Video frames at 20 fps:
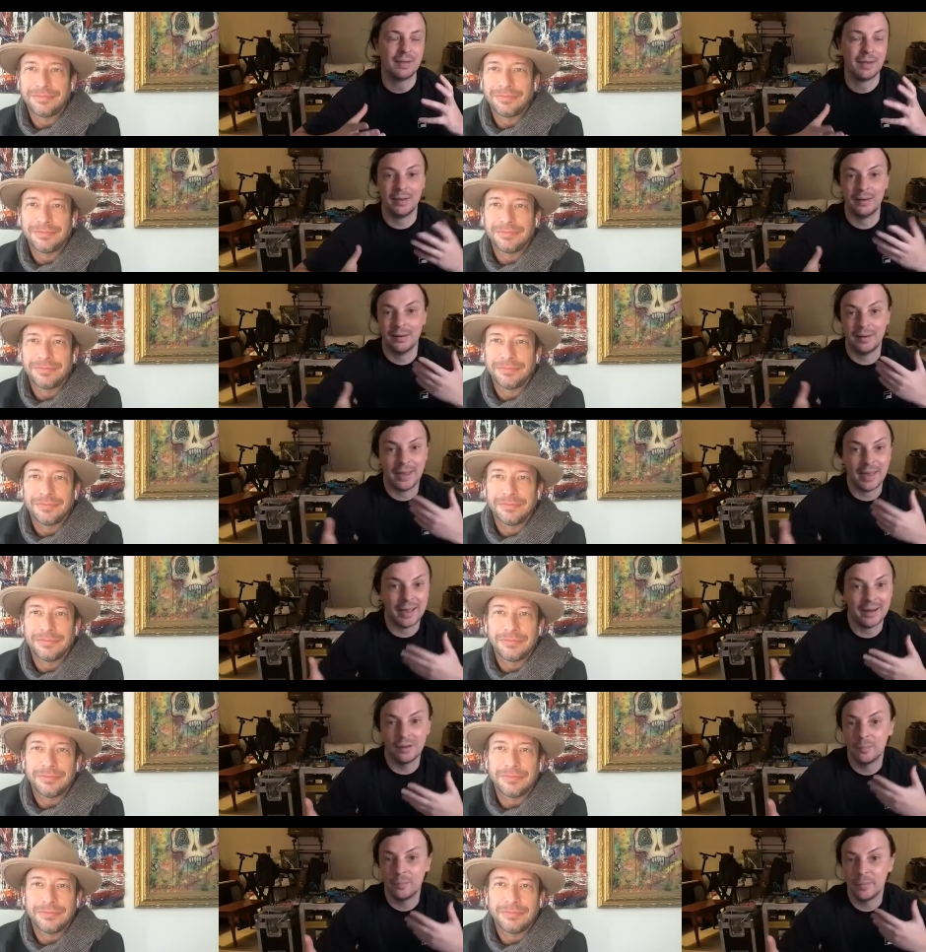Speaker 1: an
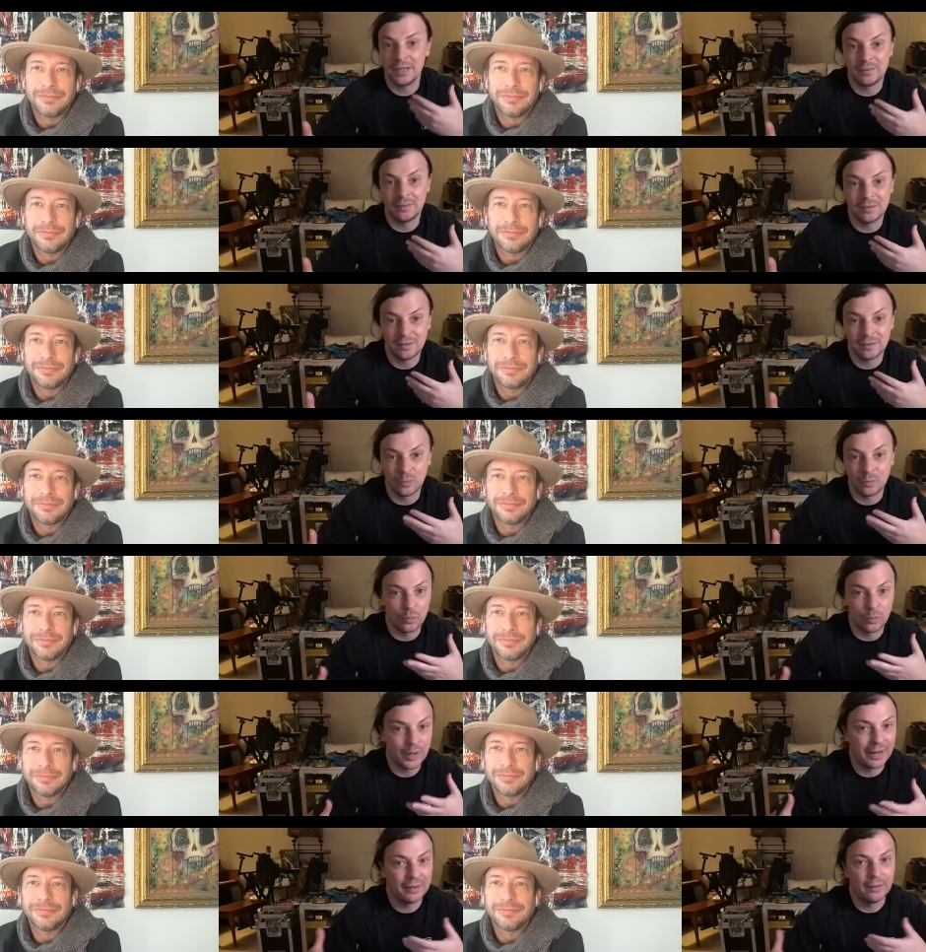animated
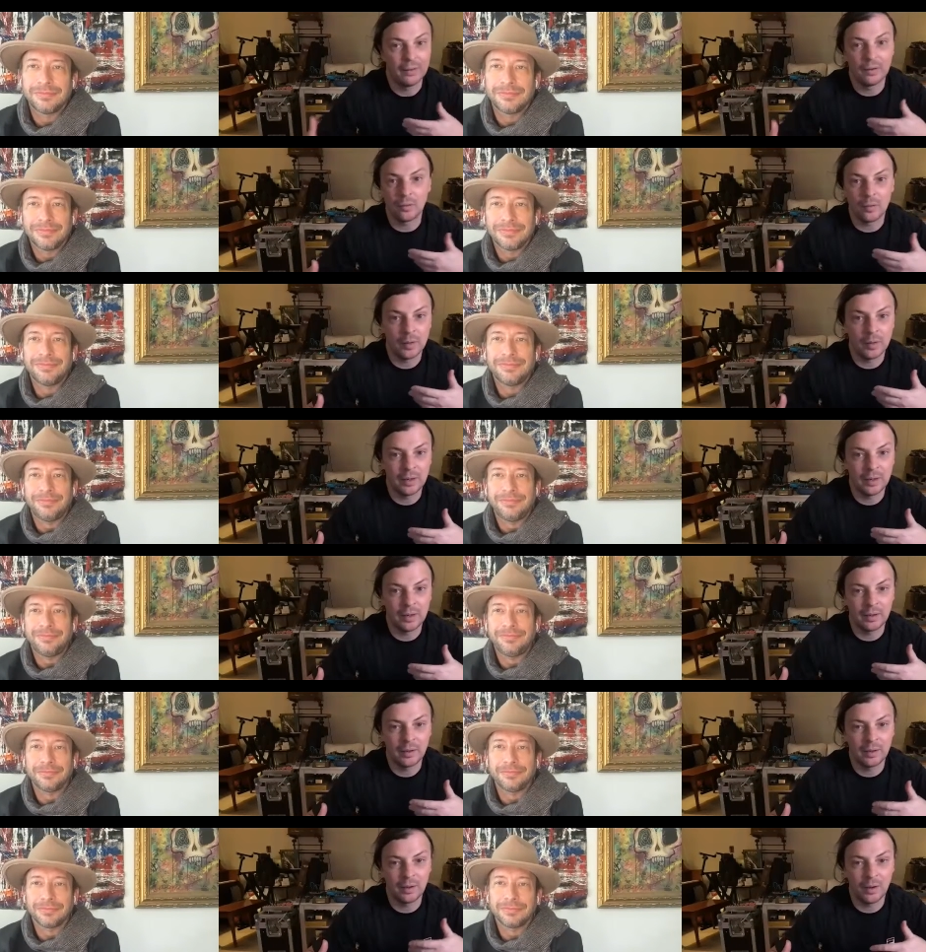
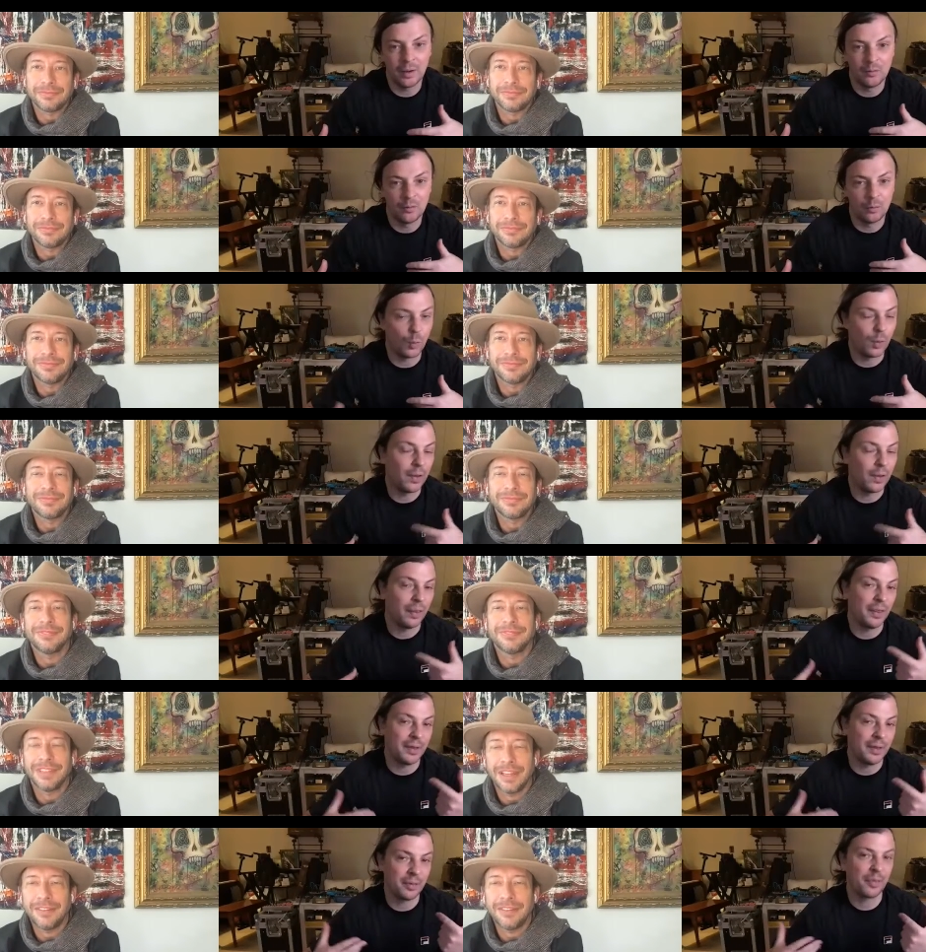rendering of
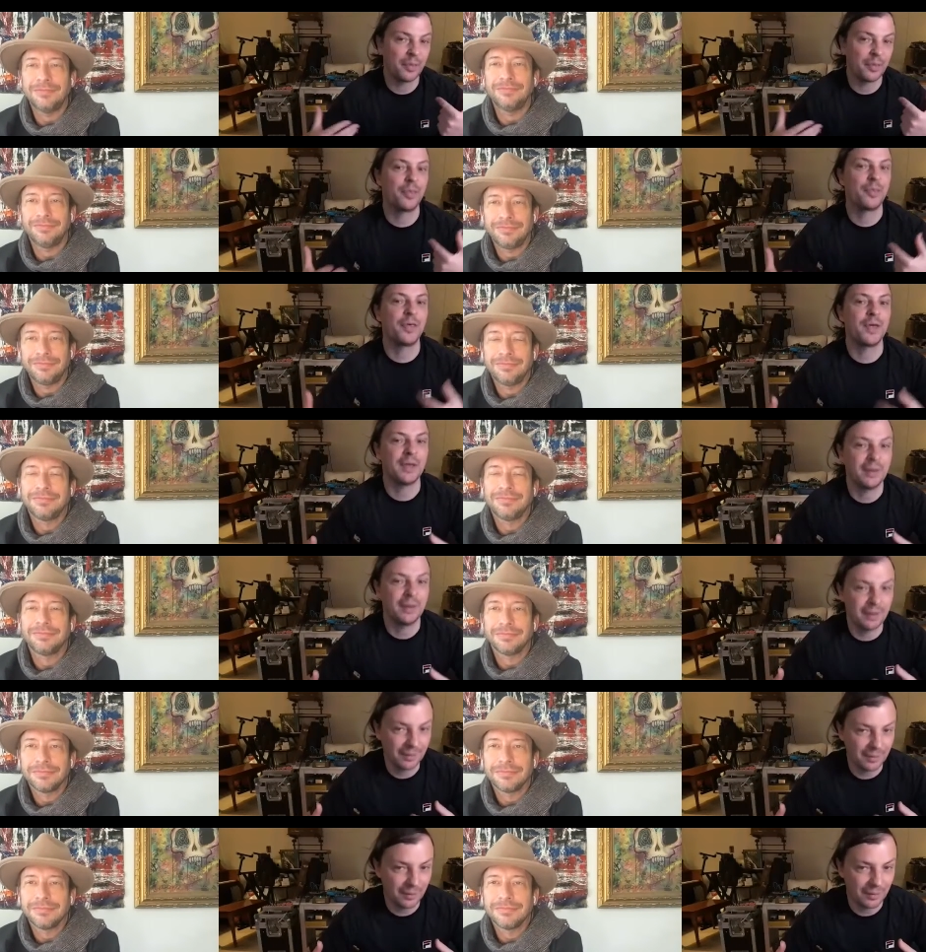what they yeah.
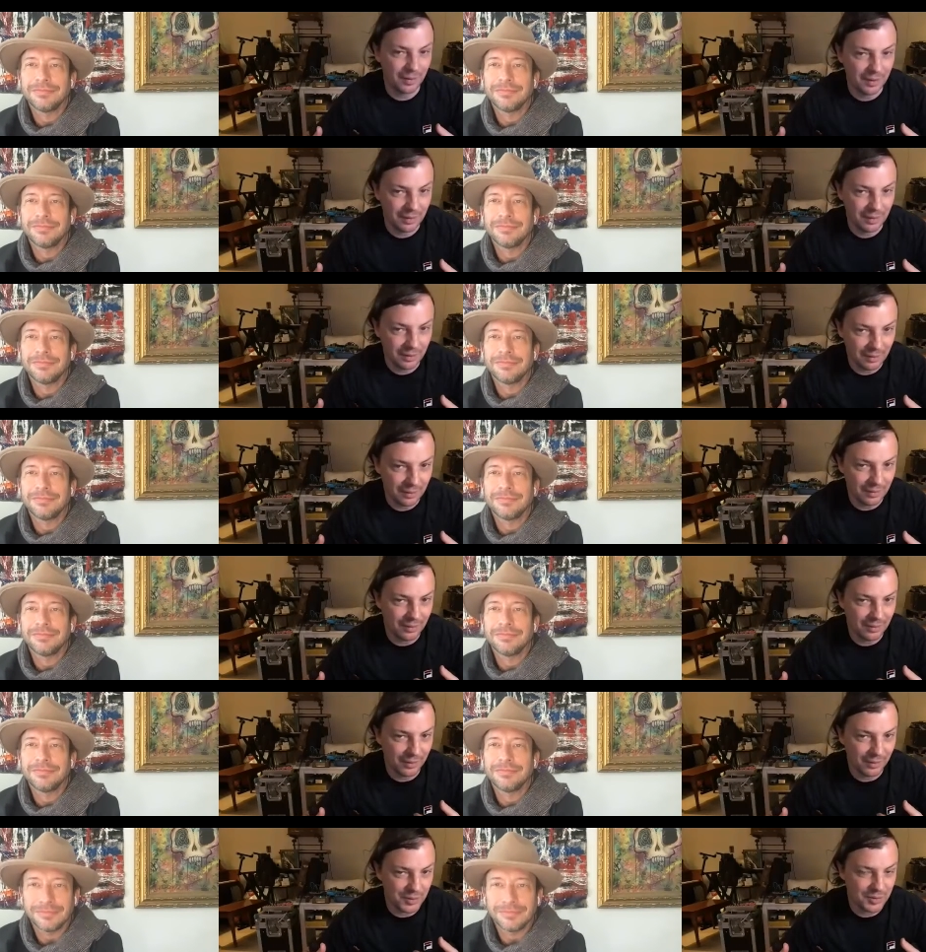think
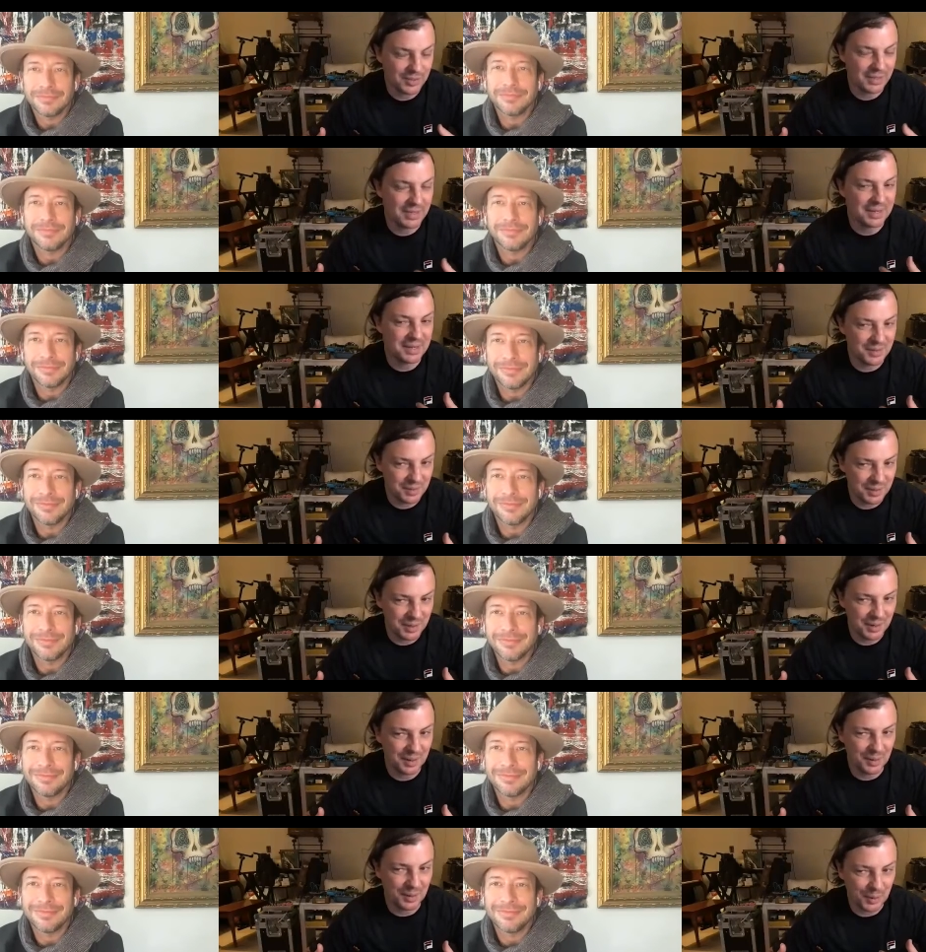the scene's
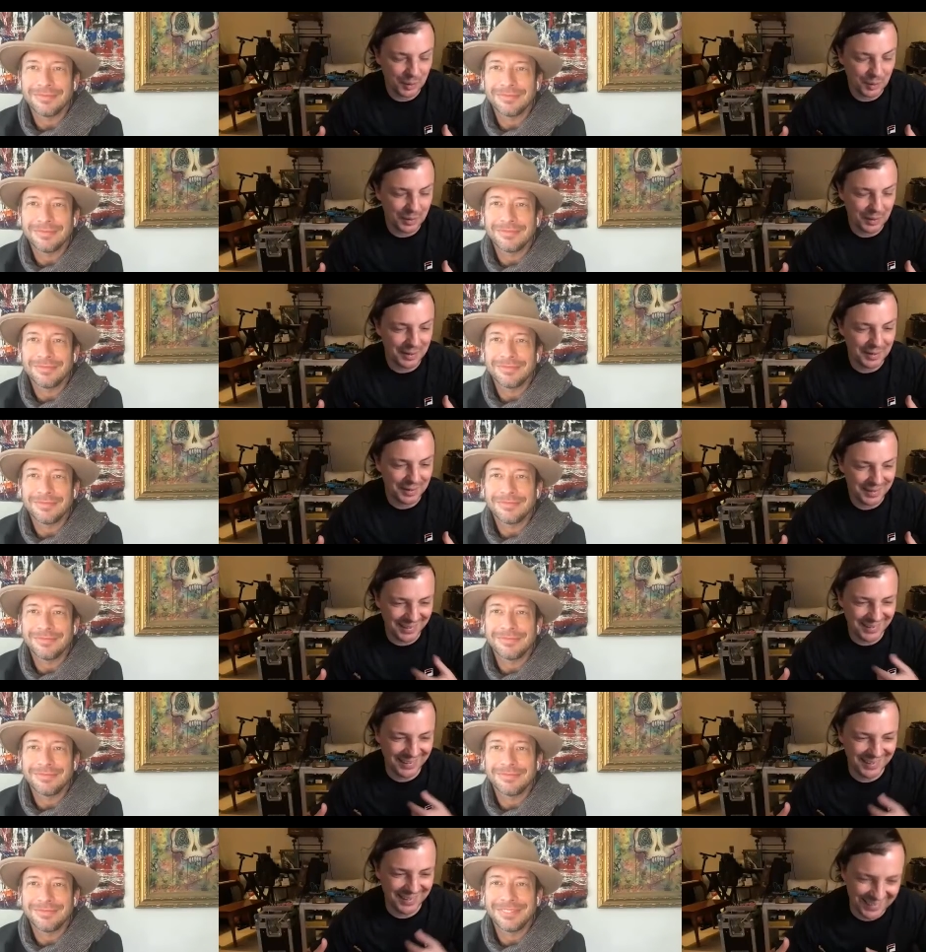mm-hmm. going to look
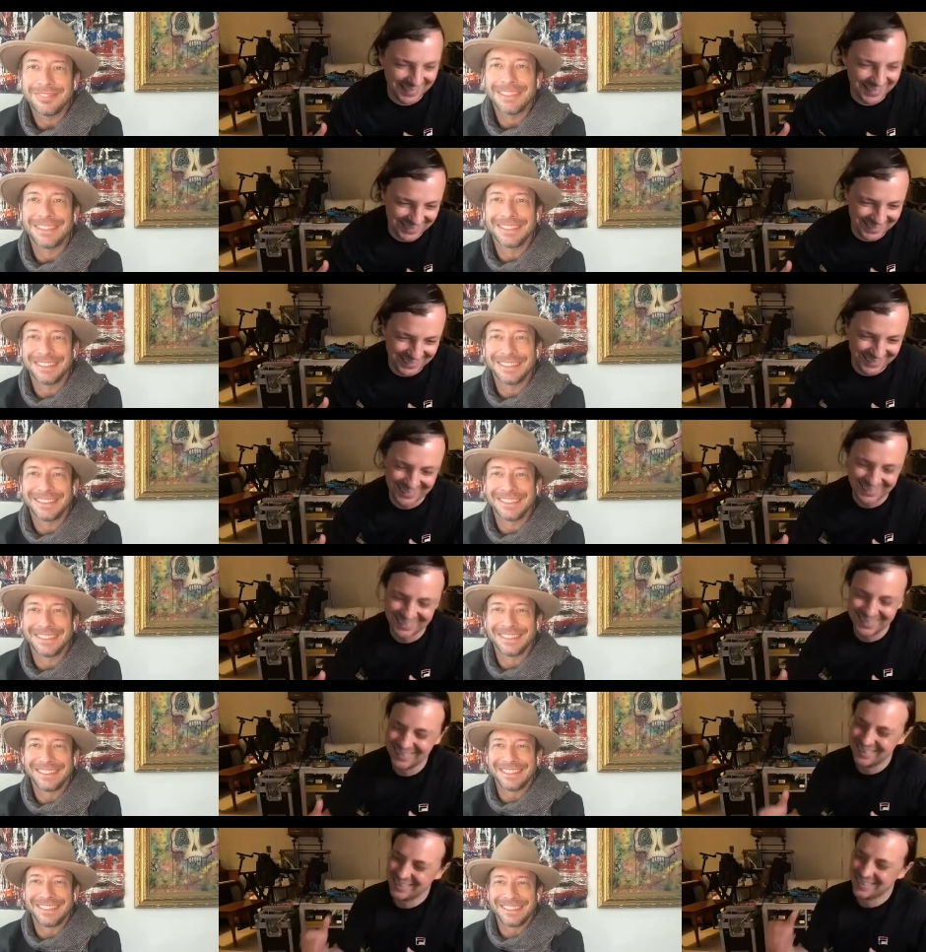
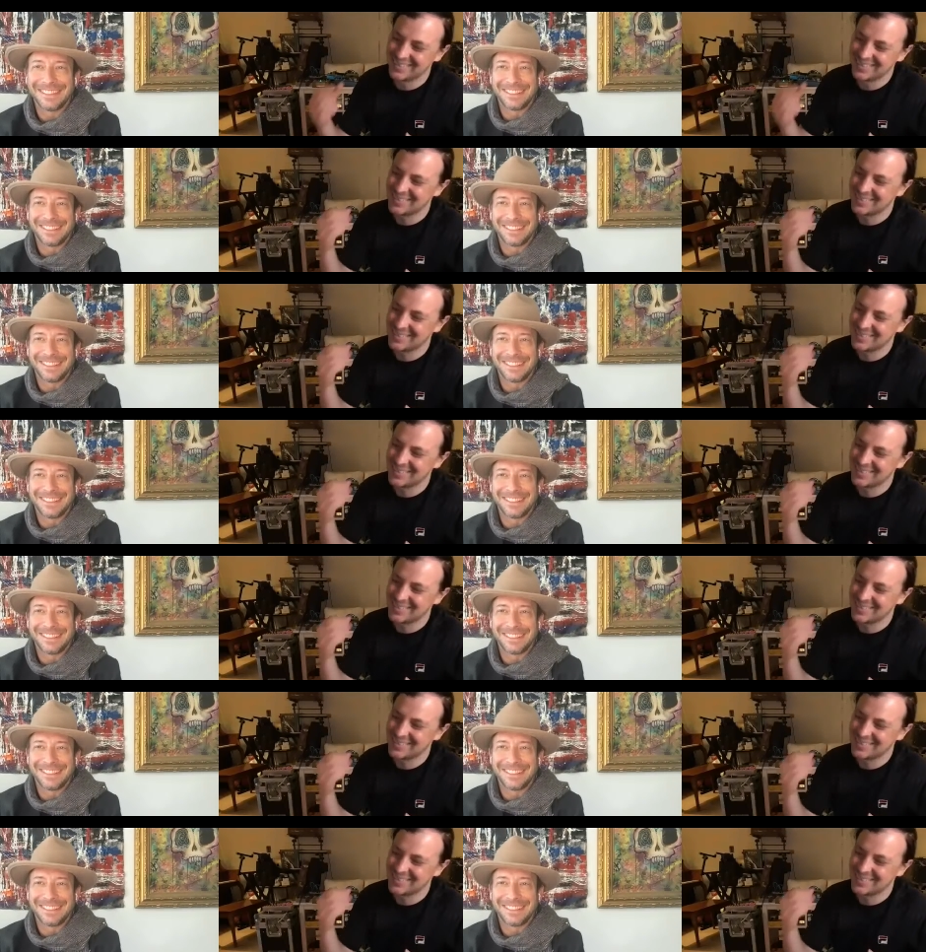like.